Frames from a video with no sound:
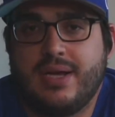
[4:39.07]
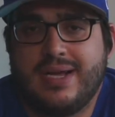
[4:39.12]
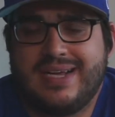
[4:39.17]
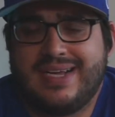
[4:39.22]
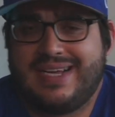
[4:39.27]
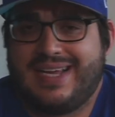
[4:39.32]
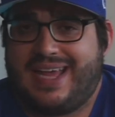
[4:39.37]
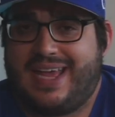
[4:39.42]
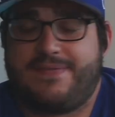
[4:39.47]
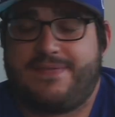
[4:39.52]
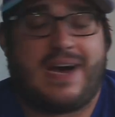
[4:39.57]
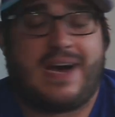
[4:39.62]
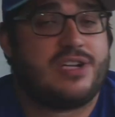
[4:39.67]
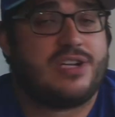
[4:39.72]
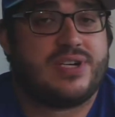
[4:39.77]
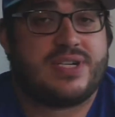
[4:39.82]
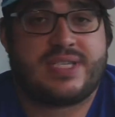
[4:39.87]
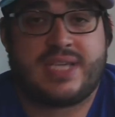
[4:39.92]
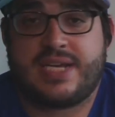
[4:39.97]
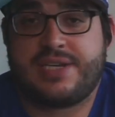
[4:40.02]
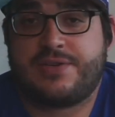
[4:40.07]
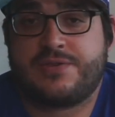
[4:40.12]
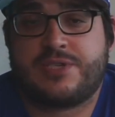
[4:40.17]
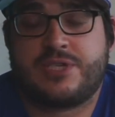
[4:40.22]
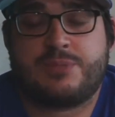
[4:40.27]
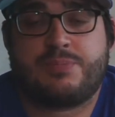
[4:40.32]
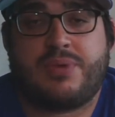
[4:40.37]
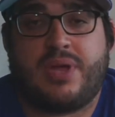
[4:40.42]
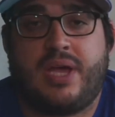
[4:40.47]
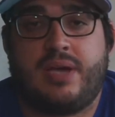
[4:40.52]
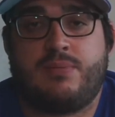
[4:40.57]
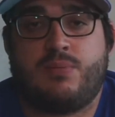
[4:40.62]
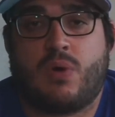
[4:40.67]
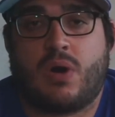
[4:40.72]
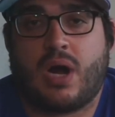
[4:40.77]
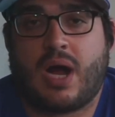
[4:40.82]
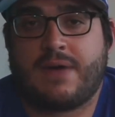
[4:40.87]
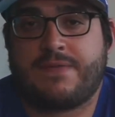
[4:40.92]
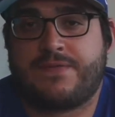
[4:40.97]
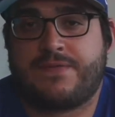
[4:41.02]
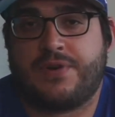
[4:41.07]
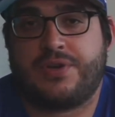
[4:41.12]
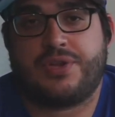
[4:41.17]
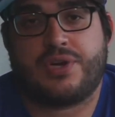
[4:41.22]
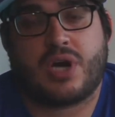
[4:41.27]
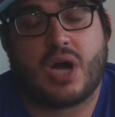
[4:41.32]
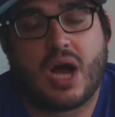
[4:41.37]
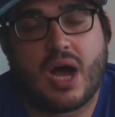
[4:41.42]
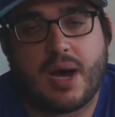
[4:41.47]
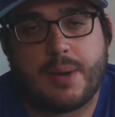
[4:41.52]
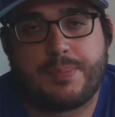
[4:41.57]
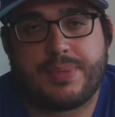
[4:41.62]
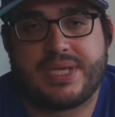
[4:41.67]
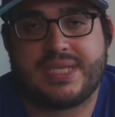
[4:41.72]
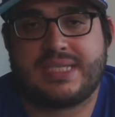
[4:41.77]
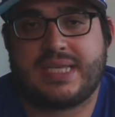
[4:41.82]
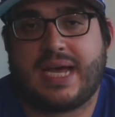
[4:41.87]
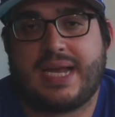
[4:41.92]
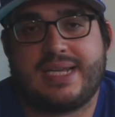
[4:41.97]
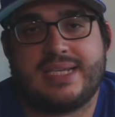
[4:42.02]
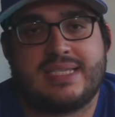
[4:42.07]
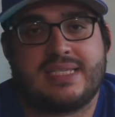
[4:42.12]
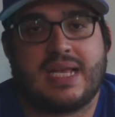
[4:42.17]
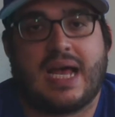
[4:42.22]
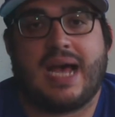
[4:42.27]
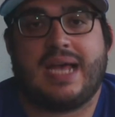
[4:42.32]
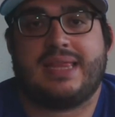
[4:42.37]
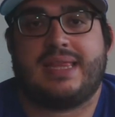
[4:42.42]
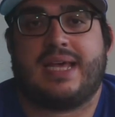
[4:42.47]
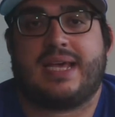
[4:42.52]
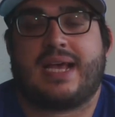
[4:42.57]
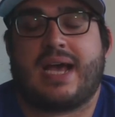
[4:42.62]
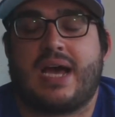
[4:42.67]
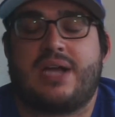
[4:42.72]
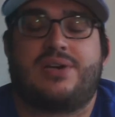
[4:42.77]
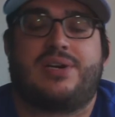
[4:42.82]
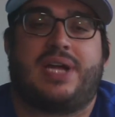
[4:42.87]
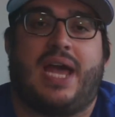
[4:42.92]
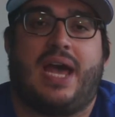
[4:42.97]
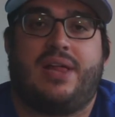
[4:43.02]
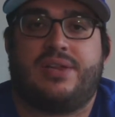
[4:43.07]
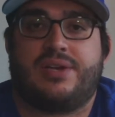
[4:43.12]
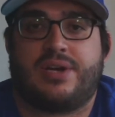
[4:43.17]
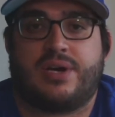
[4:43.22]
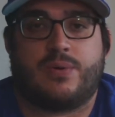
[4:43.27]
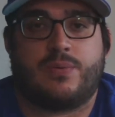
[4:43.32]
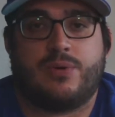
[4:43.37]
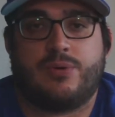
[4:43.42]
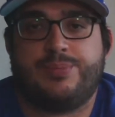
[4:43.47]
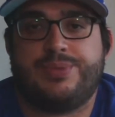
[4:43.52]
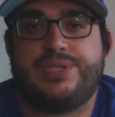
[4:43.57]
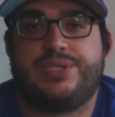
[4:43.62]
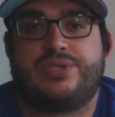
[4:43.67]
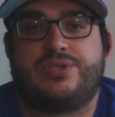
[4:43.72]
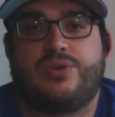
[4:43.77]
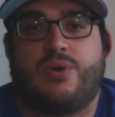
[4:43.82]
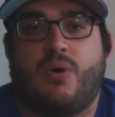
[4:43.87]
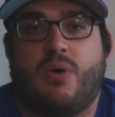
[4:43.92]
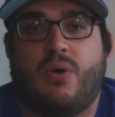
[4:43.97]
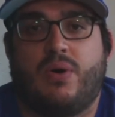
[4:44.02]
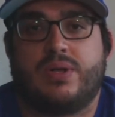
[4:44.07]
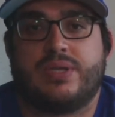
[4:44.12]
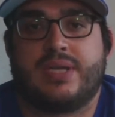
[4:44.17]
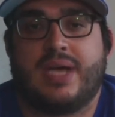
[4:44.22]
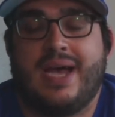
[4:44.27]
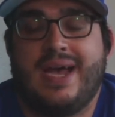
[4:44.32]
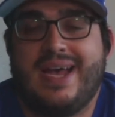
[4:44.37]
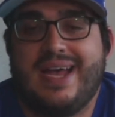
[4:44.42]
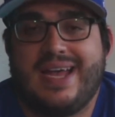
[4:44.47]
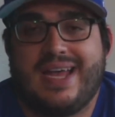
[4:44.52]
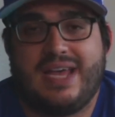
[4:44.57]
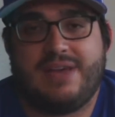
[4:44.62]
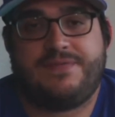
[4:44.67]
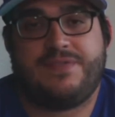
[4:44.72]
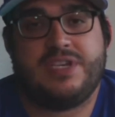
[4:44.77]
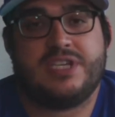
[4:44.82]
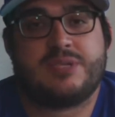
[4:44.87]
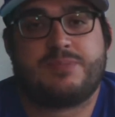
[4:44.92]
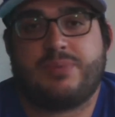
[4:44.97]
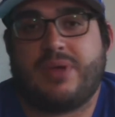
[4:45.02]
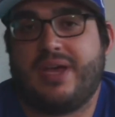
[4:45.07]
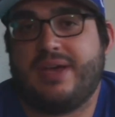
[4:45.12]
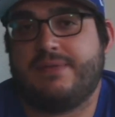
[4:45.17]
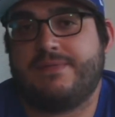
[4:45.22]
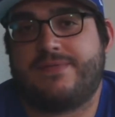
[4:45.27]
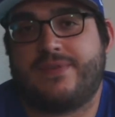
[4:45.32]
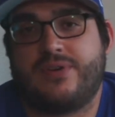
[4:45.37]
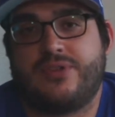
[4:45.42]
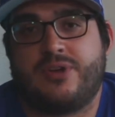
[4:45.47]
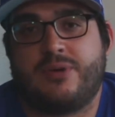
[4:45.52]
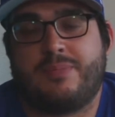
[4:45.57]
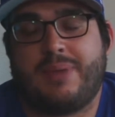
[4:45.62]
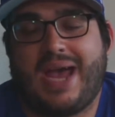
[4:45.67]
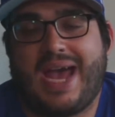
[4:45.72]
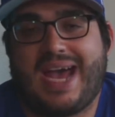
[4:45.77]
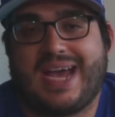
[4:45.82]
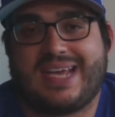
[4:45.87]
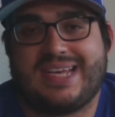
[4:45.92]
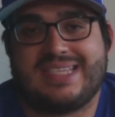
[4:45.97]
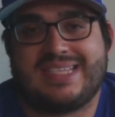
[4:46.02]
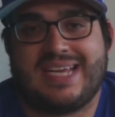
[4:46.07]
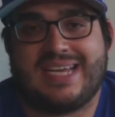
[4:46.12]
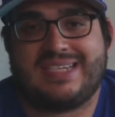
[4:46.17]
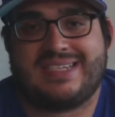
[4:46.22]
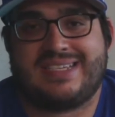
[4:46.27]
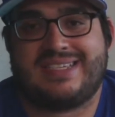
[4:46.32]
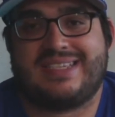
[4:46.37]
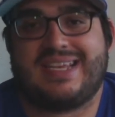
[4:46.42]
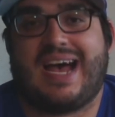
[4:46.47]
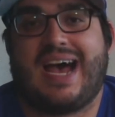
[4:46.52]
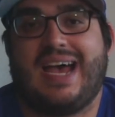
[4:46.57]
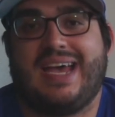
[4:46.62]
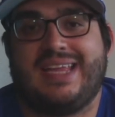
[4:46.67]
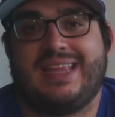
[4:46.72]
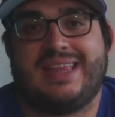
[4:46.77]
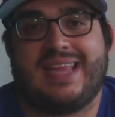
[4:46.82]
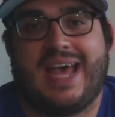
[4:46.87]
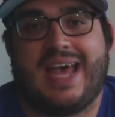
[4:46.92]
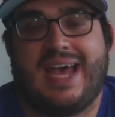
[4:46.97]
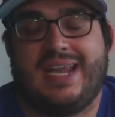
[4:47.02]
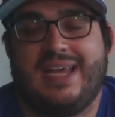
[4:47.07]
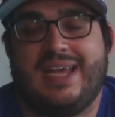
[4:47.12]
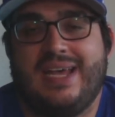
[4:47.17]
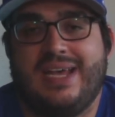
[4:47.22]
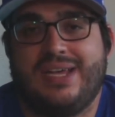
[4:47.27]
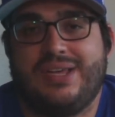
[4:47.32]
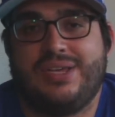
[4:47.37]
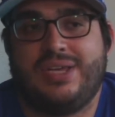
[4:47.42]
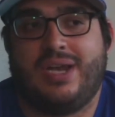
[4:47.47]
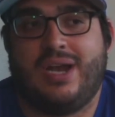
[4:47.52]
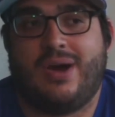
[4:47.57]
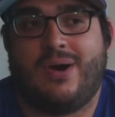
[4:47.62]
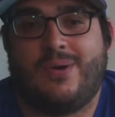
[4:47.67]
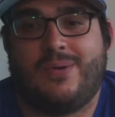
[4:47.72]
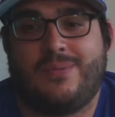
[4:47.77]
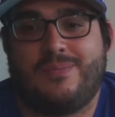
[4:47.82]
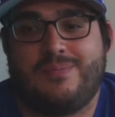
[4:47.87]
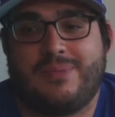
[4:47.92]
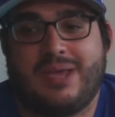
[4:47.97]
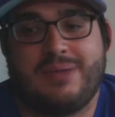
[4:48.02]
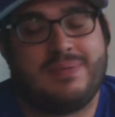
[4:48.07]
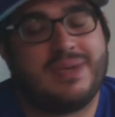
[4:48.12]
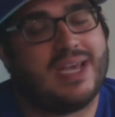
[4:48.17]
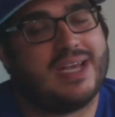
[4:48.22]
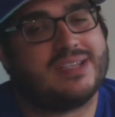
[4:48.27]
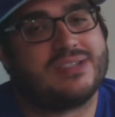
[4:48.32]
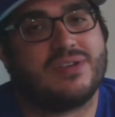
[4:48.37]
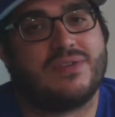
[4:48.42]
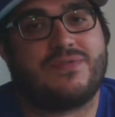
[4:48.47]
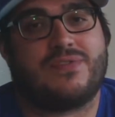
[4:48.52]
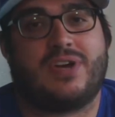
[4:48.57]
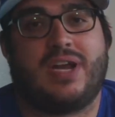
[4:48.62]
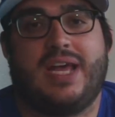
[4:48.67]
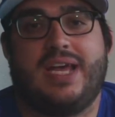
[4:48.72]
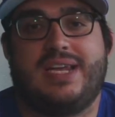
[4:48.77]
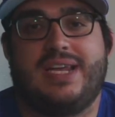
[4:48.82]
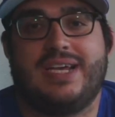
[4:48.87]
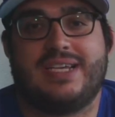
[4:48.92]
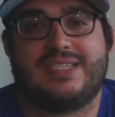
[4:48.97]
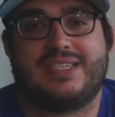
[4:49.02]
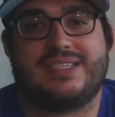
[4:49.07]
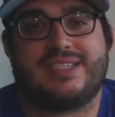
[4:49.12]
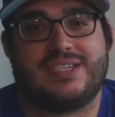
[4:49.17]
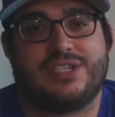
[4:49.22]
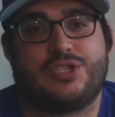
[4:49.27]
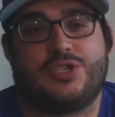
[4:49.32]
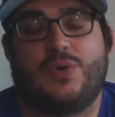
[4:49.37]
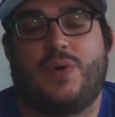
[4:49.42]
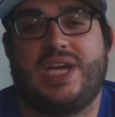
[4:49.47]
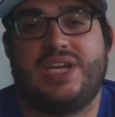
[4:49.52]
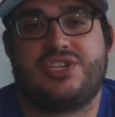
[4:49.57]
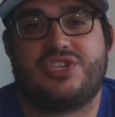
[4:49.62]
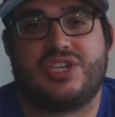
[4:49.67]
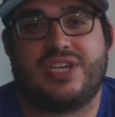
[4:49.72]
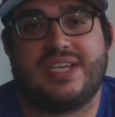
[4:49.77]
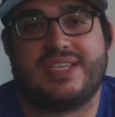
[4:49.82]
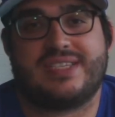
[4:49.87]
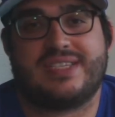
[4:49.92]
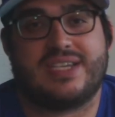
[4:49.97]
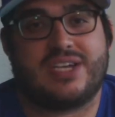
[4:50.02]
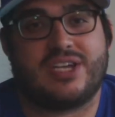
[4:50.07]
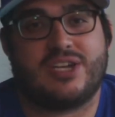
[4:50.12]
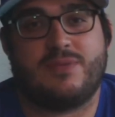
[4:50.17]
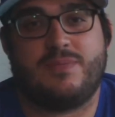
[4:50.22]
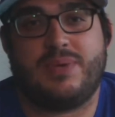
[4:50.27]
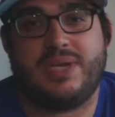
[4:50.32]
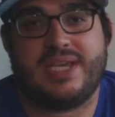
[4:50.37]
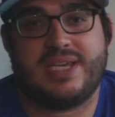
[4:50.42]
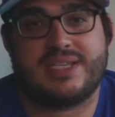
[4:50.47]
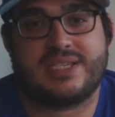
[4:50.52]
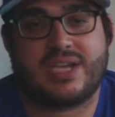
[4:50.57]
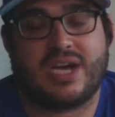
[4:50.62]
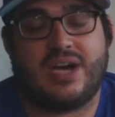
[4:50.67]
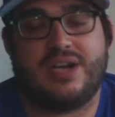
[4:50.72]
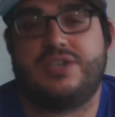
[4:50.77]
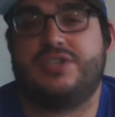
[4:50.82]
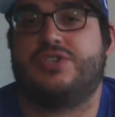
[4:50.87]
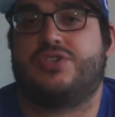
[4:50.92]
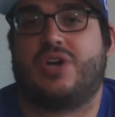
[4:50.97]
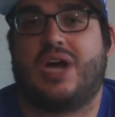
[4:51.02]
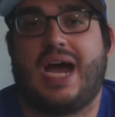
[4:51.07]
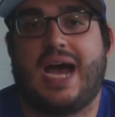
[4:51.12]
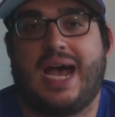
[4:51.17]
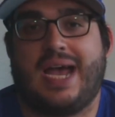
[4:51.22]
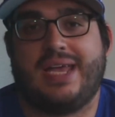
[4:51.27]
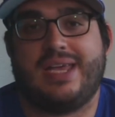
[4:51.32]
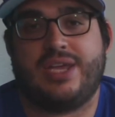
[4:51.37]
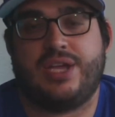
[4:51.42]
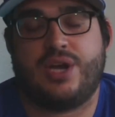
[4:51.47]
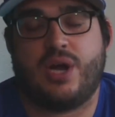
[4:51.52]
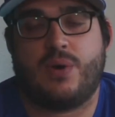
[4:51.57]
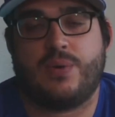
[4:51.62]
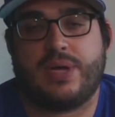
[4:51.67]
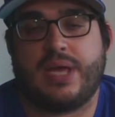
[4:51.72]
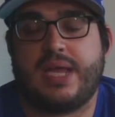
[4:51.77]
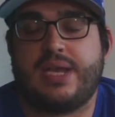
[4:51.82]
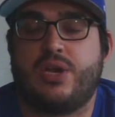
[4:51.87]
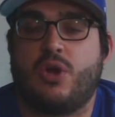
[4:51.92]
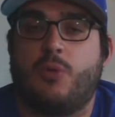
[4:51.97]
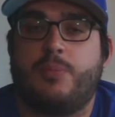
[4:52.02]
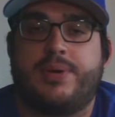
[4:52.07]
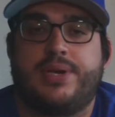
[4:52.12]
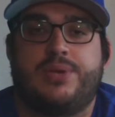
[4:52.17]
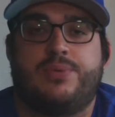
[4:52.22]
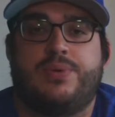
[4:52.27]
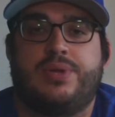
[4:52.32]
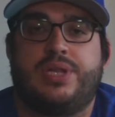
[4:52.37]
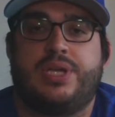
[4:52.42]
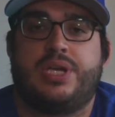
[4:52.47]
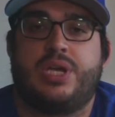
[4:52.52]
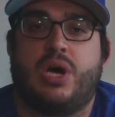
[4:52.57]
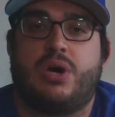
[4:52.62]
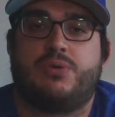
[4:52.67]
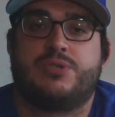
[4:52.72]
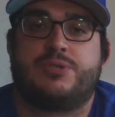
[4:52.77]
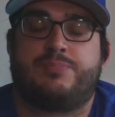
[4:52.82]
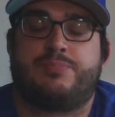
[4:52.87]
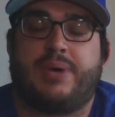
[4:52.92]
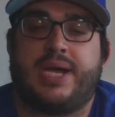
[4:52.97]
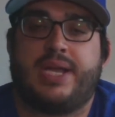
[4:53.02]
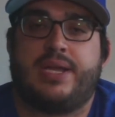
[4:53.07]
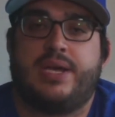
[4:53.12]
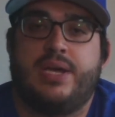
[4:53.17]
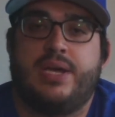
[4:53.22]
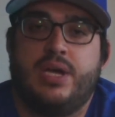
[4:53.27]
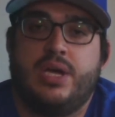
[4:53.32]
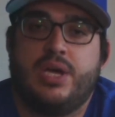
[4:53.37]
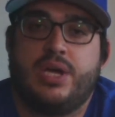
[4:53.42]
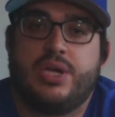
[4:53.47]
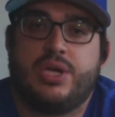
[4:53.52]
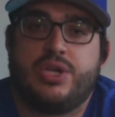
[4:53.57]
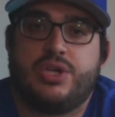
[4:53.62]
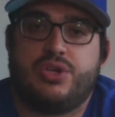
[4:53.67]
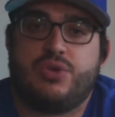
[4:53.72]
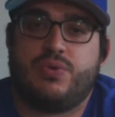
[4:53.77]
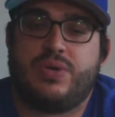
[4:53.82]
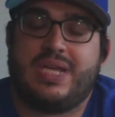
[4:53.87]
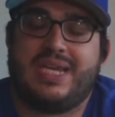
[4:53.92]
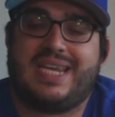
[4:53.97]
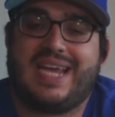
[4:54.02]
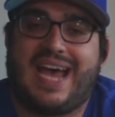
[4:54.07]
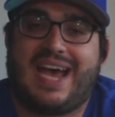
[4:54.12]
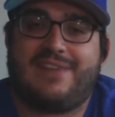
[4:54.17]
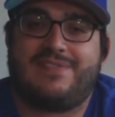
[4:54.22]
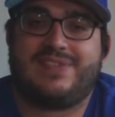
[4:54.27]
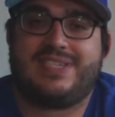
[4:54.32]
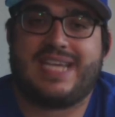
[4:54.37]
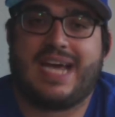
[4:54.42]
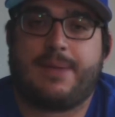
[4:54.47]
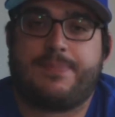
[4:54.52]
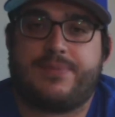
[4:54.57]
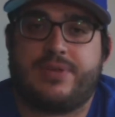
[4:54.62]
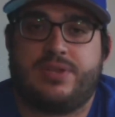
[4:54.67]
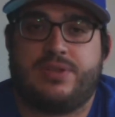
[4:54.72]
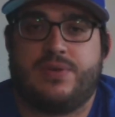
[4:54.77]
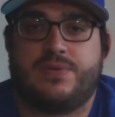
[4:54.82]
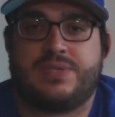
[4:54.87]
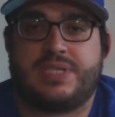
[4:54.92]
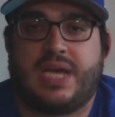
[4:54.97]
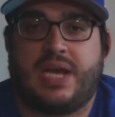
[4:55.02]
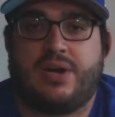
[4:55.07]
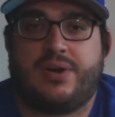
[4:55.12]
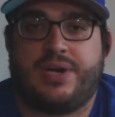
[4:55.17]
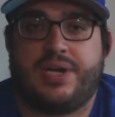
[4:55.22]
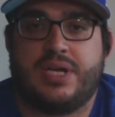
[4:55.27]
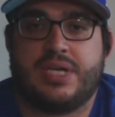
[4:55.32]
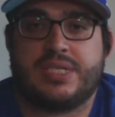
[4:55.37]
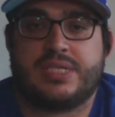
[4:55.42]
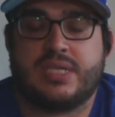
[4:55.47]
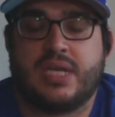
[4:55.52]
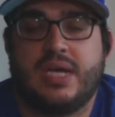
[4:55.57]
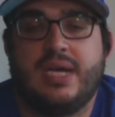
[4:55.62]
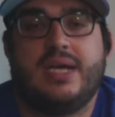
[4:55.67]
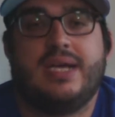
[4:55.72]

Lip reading: If Andre Santos is playing more further up, is that a sign that Conor Gallagher will be sold? If he is playing further back, is that a sign that, you know, maybe Enzo Fernandez's situation isn't going to be as cut and dry, you know? And nobody really knows, but you need to have depth in those areas.